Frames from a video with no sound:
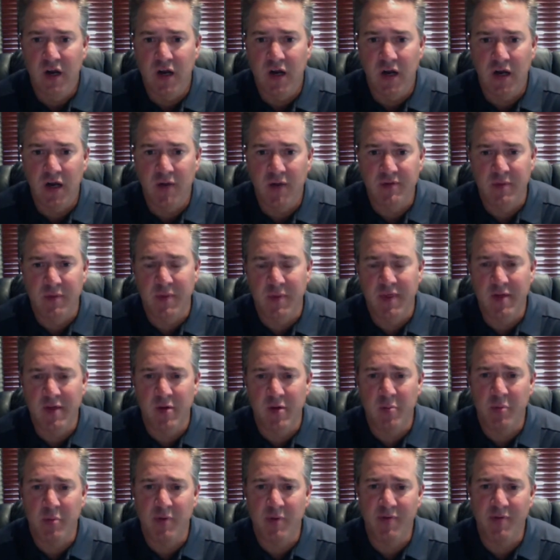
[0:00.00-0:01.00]
something that
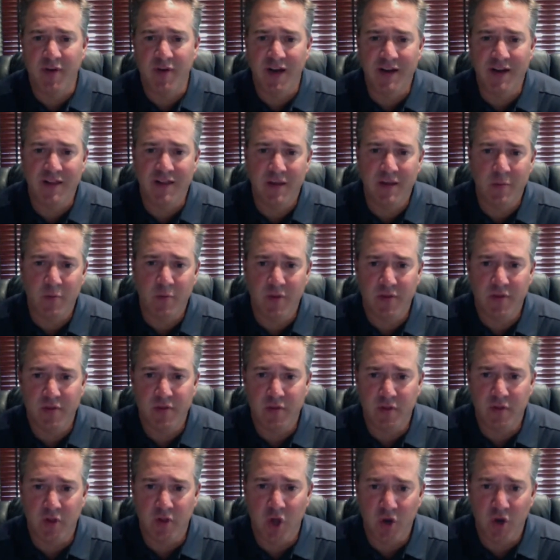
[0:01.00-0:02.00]
will provide them with
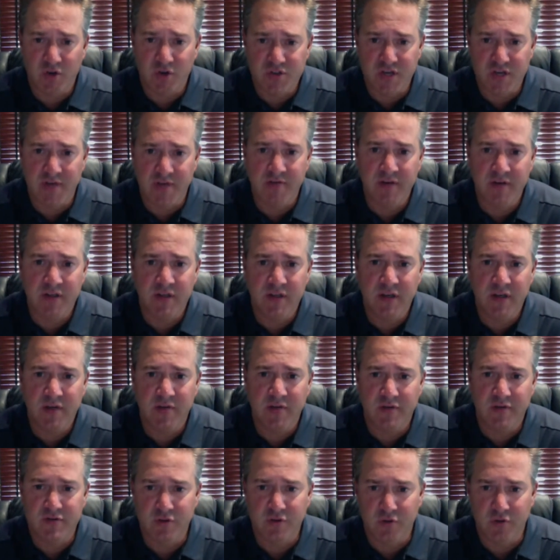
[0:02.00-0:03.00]
longevity of
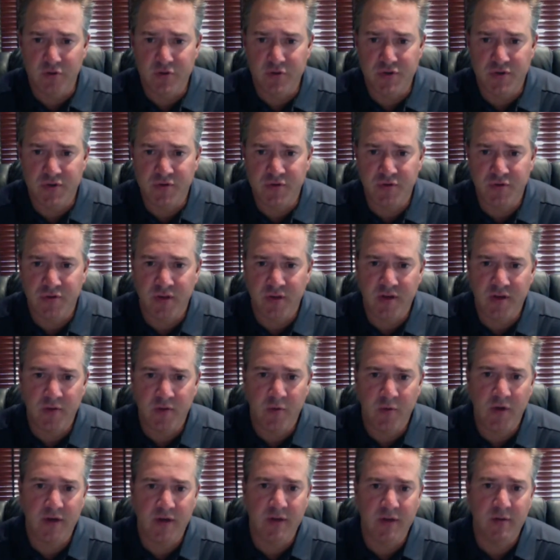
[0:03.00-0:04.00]
a solution. So they didn't
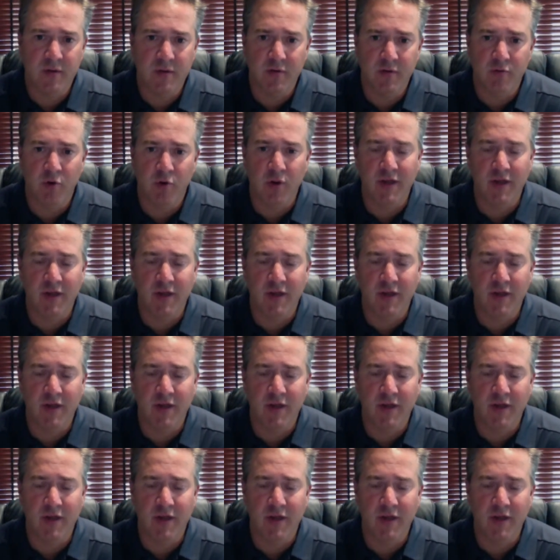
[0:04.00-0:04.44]
want to roll out a